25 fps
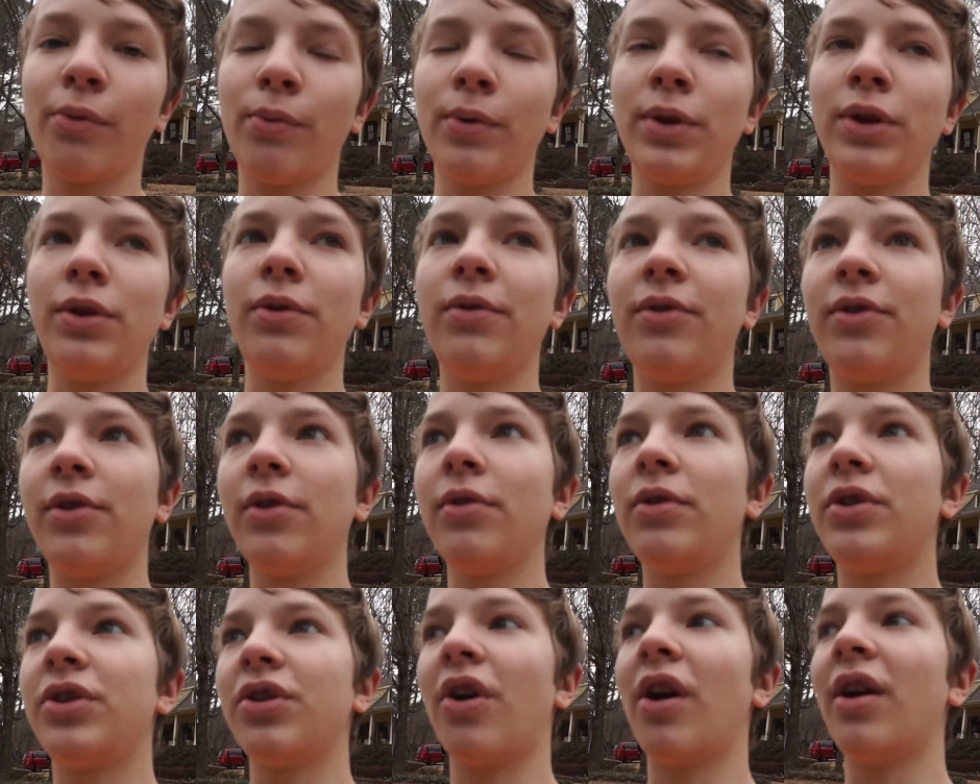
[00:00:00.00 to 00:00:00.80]
When you
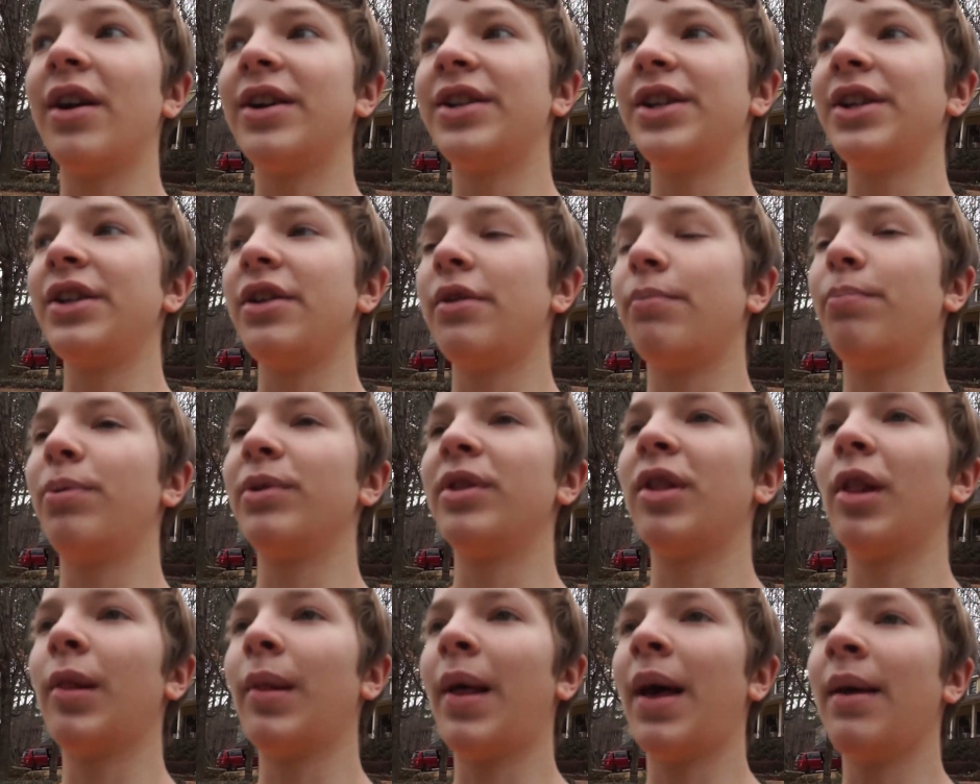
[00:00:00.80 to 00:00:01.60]
do charge it, you
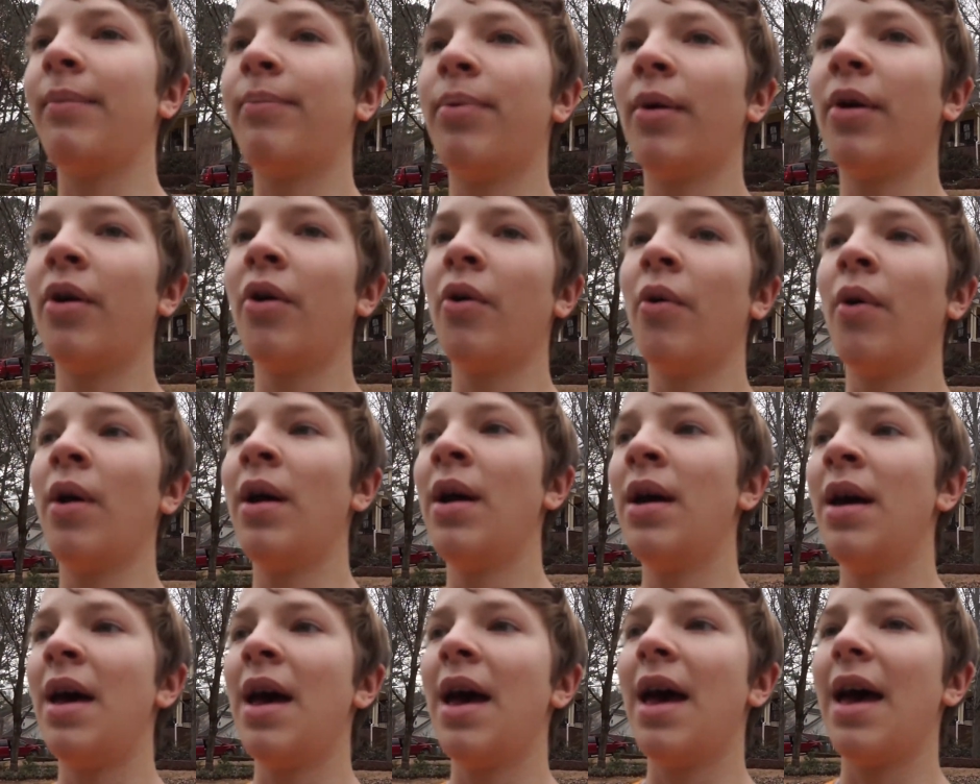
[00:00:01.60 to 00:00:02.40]
put the LiPo
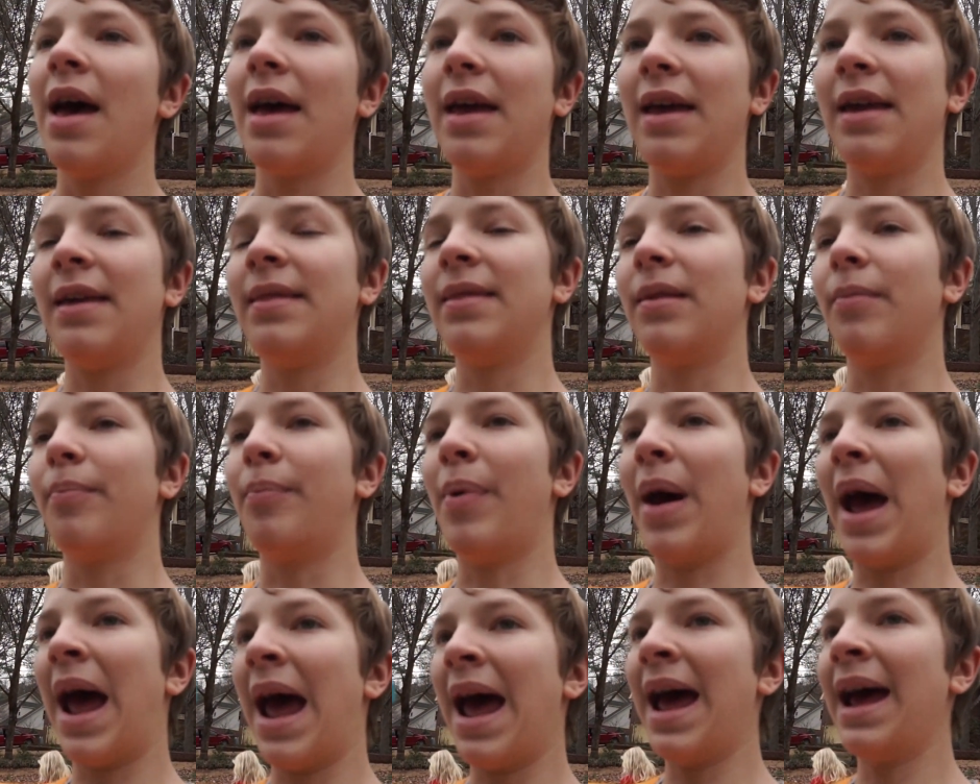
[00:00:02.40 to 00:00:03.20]
in the
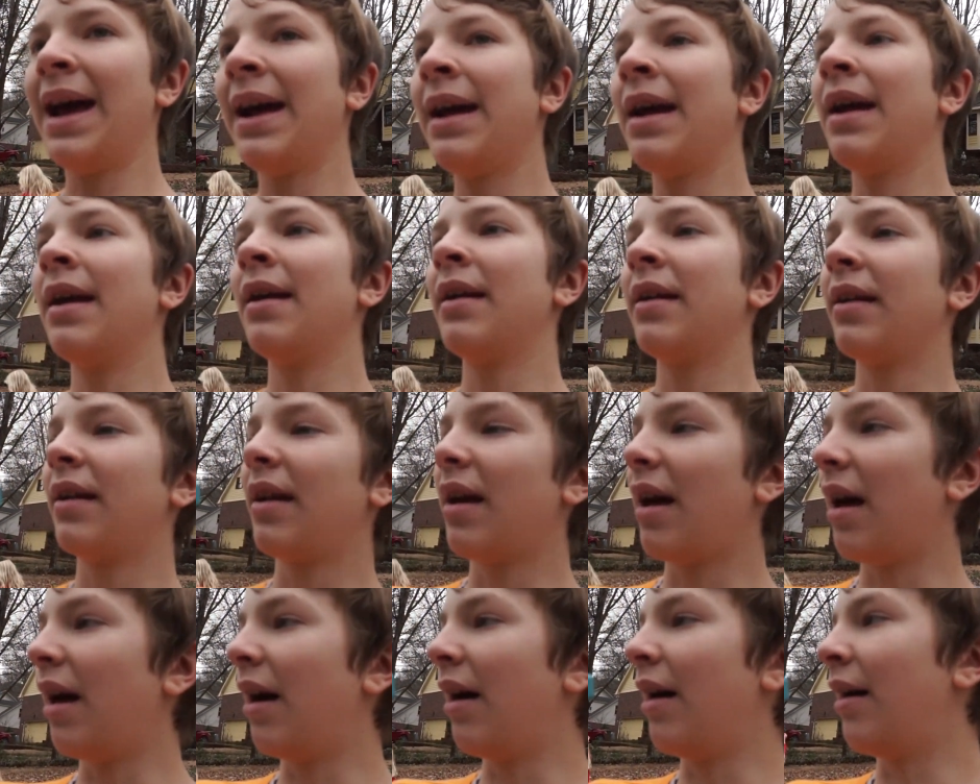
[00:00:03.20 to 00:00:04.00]
bag,
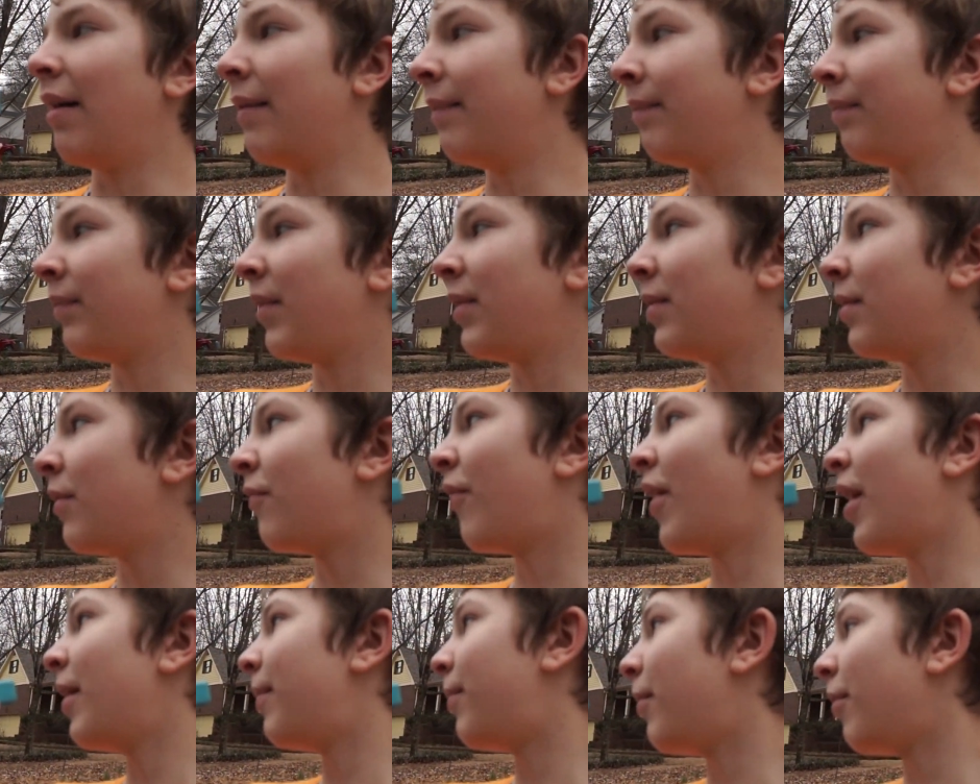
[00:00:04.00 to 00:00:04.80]
in the
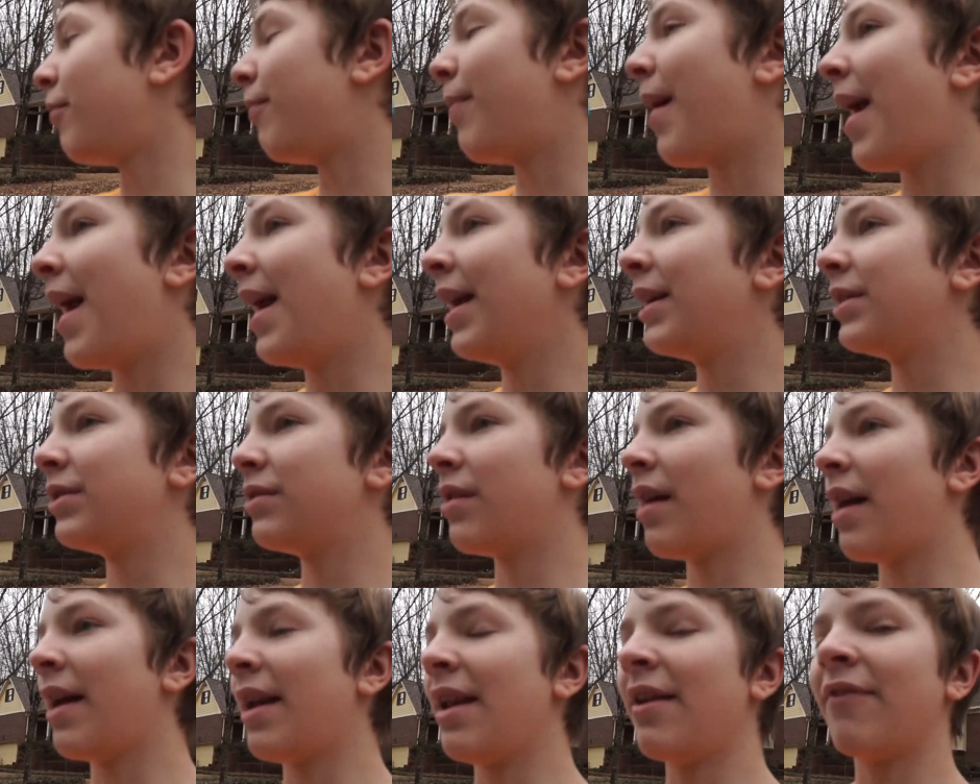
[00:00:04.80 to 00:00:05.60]
fireproof bag,
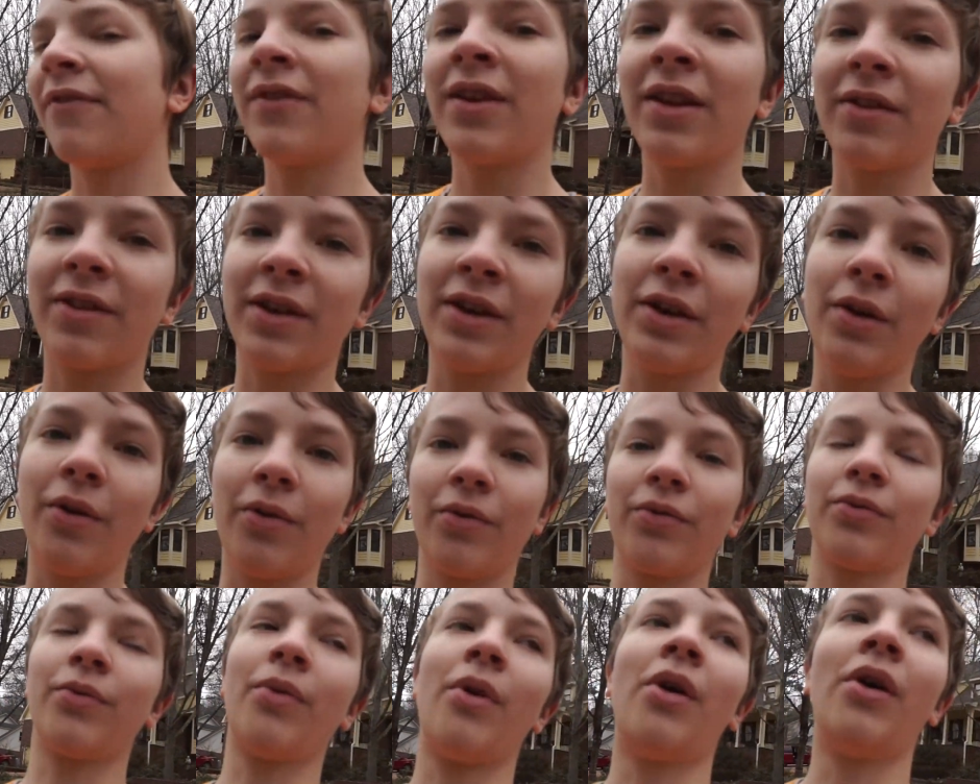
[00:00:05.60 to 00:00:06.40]
so that if anything
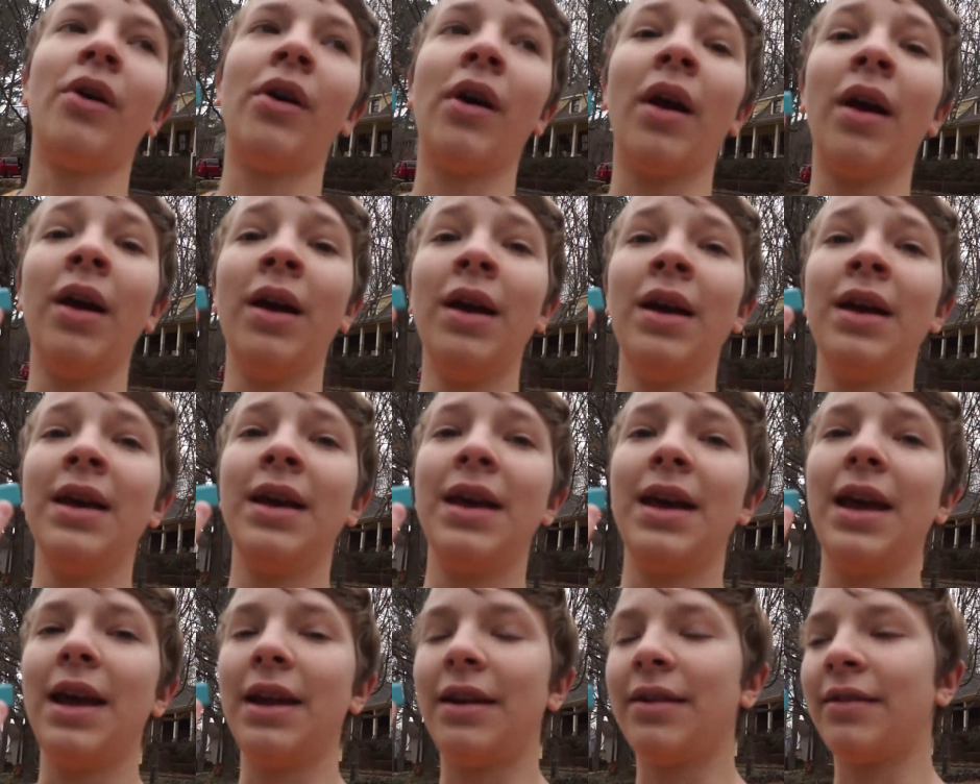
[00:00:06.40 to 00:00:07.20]
goes wrong,
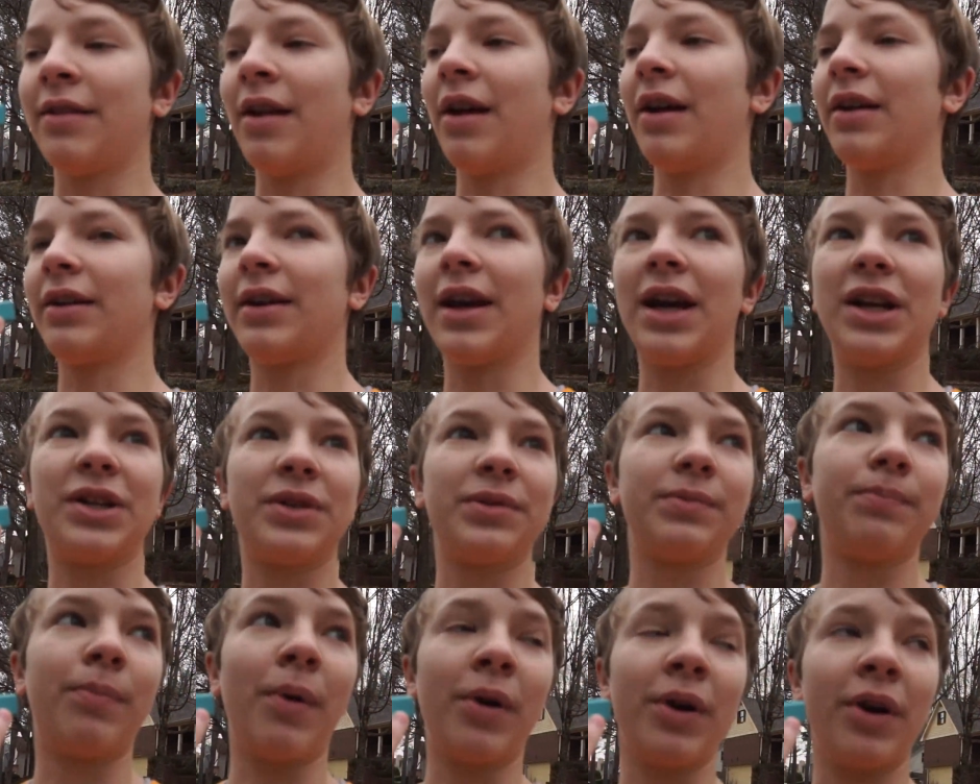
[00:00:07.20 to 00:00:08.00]
it does not
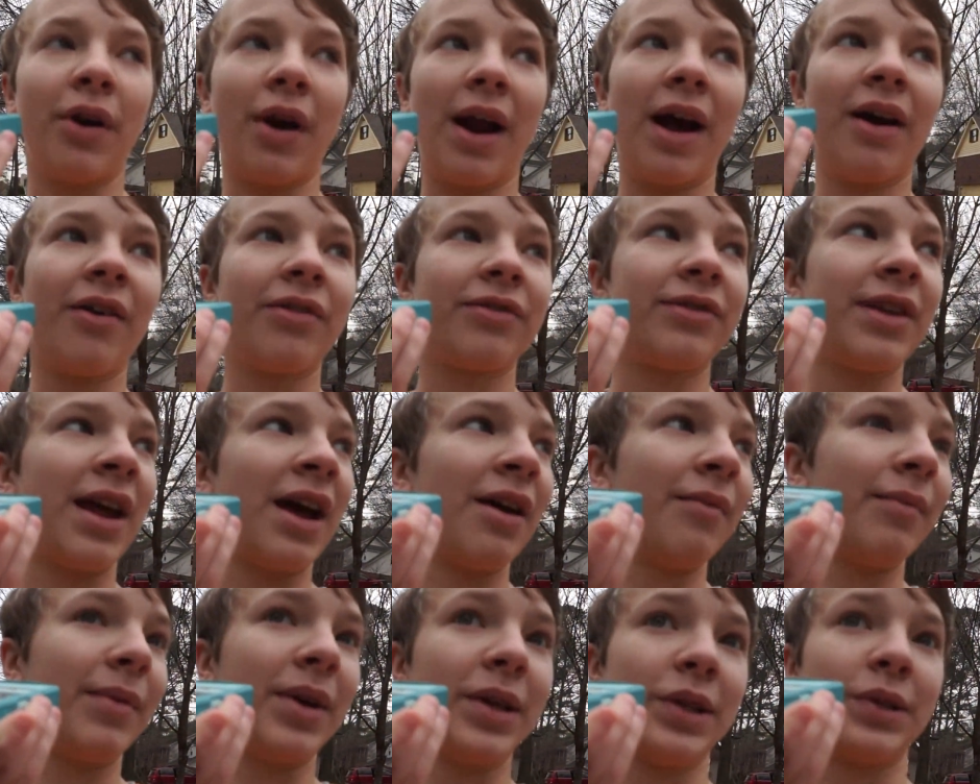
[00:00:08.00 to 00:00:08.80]
burn your house
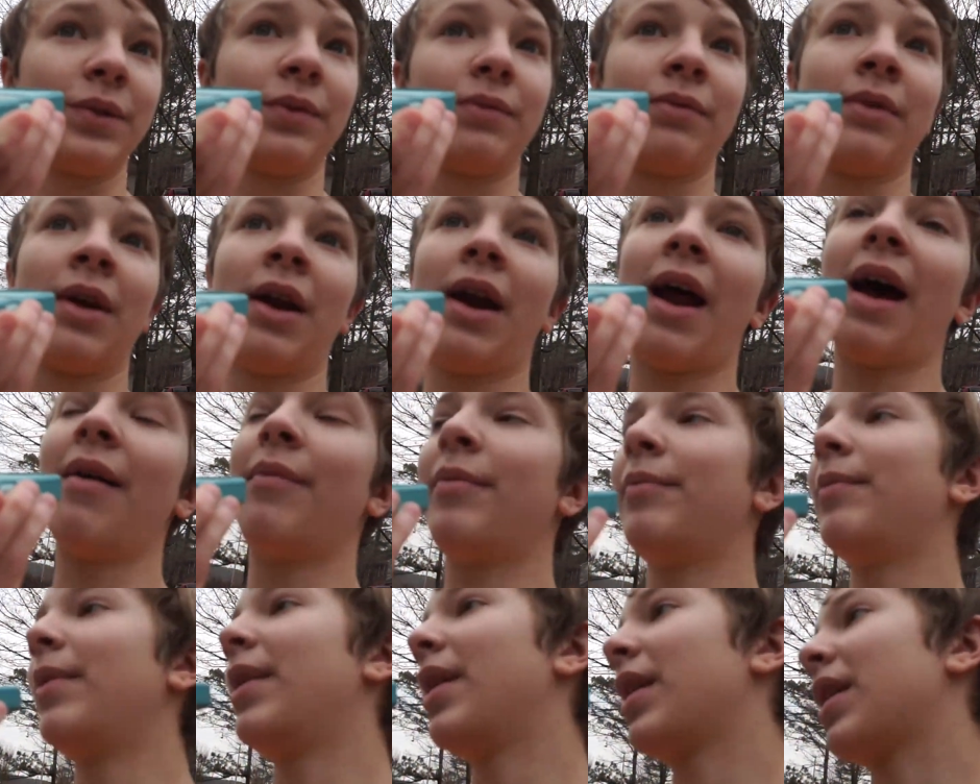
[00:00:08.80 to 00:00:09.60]
down, because there have
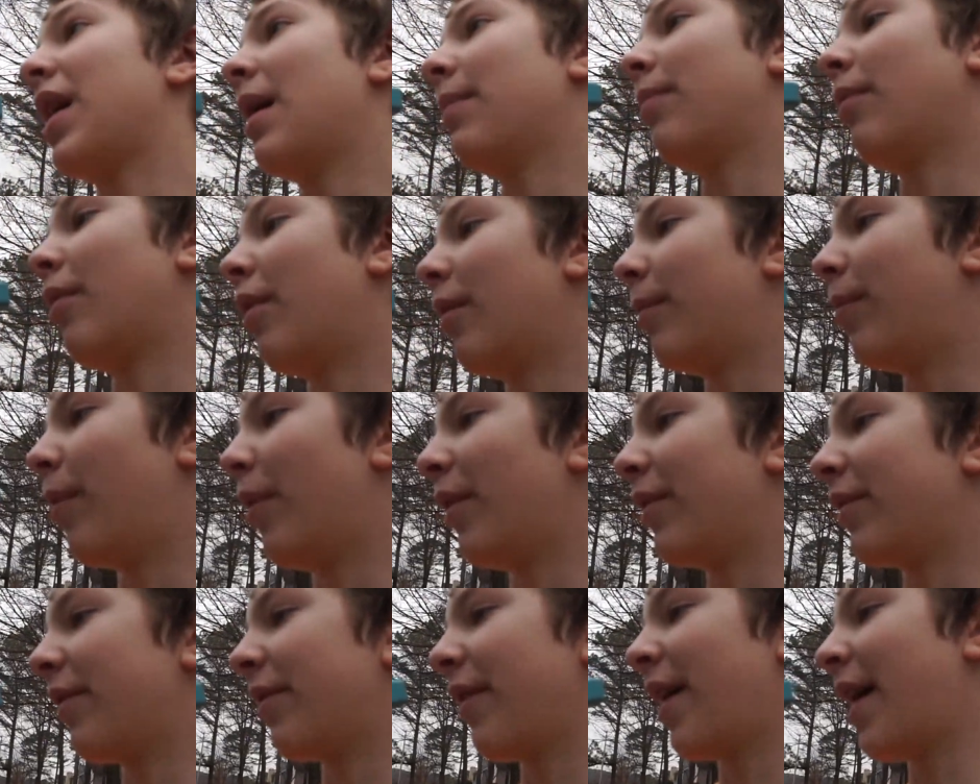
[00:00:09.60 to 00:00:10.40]
been a couple of
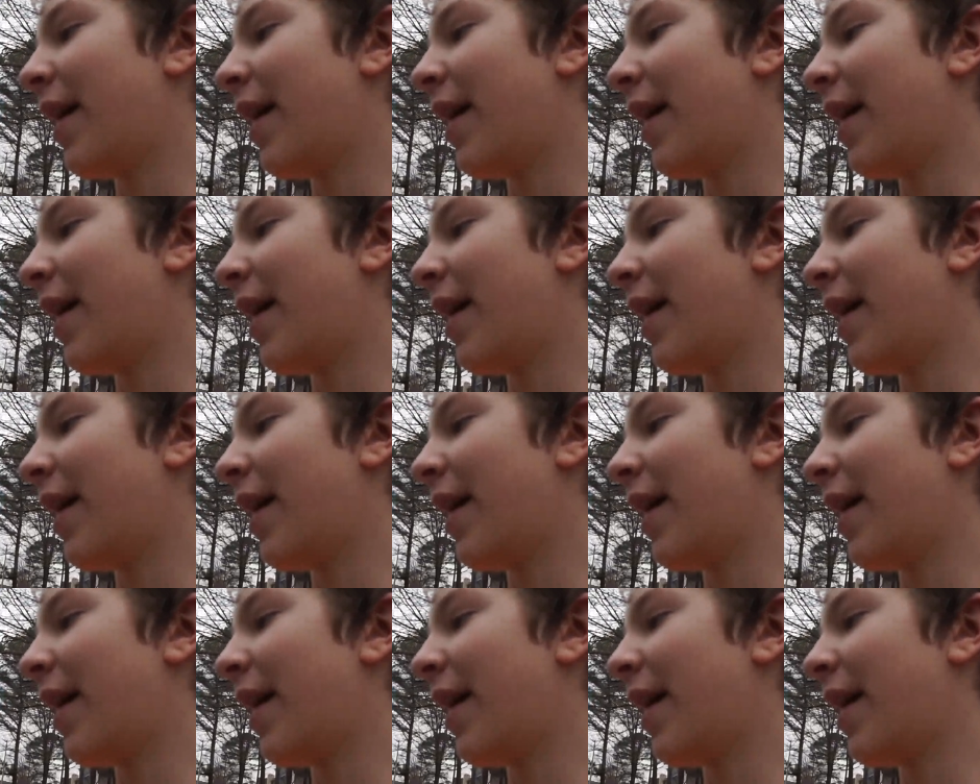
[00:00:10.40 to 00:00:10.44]
reports of